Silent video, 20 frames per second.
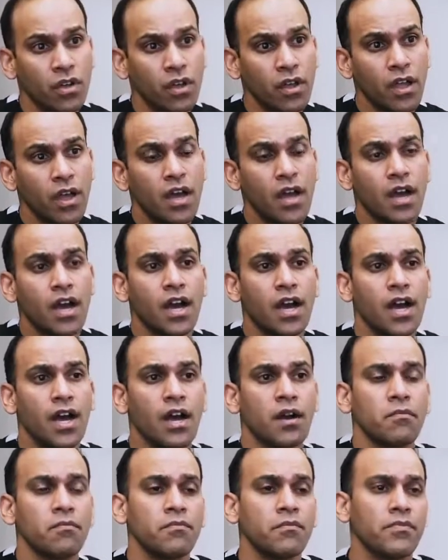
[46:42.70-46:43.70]
Okay.
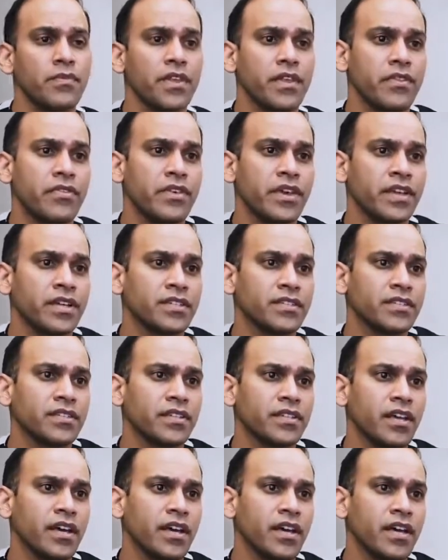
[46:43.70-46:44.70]
Things
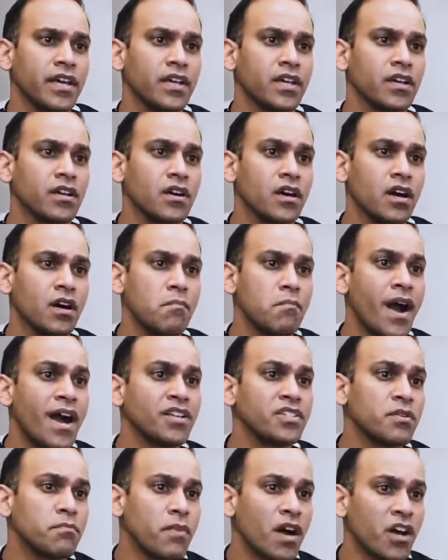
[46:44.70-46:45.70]
like
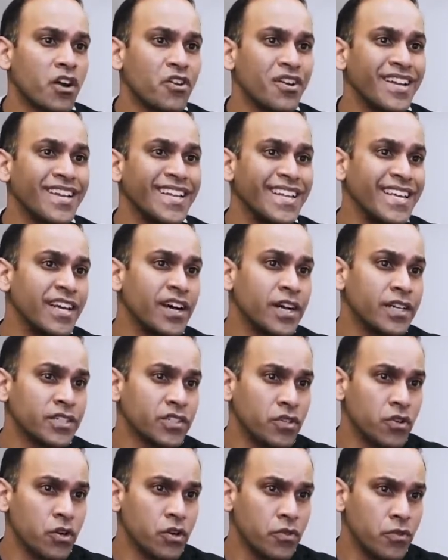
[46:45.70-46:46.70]
mild to moderate knee
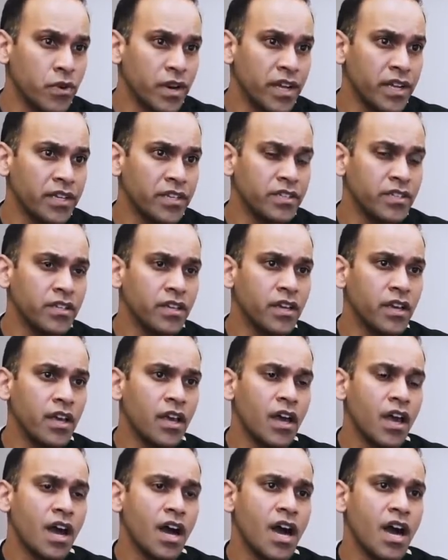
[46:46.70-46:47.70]
osteoarthritis. Okay.
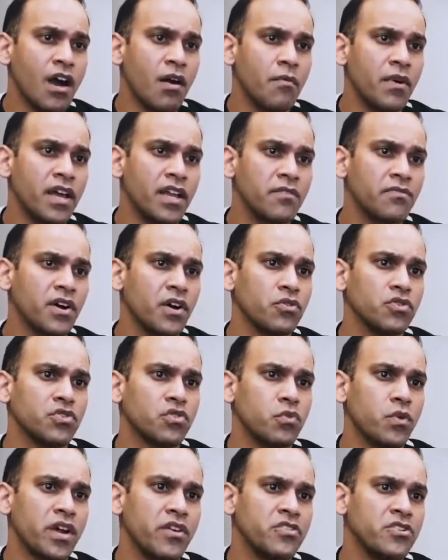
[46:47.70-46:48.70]
And if I was to
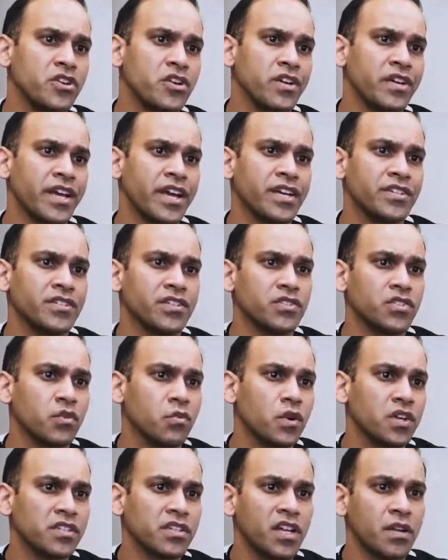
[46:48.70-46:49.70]
wager a guess as to
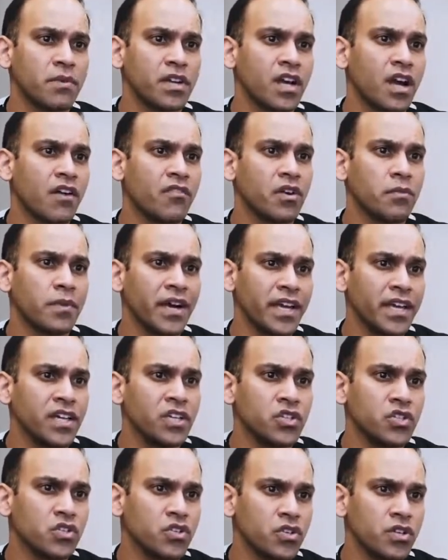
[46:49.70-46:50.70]
what's going to be covered by
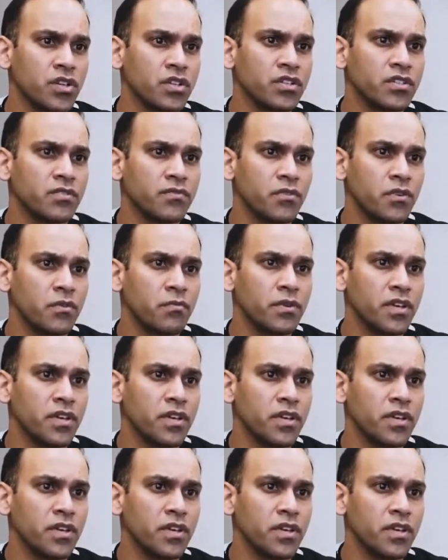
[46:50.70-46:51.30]
insurance for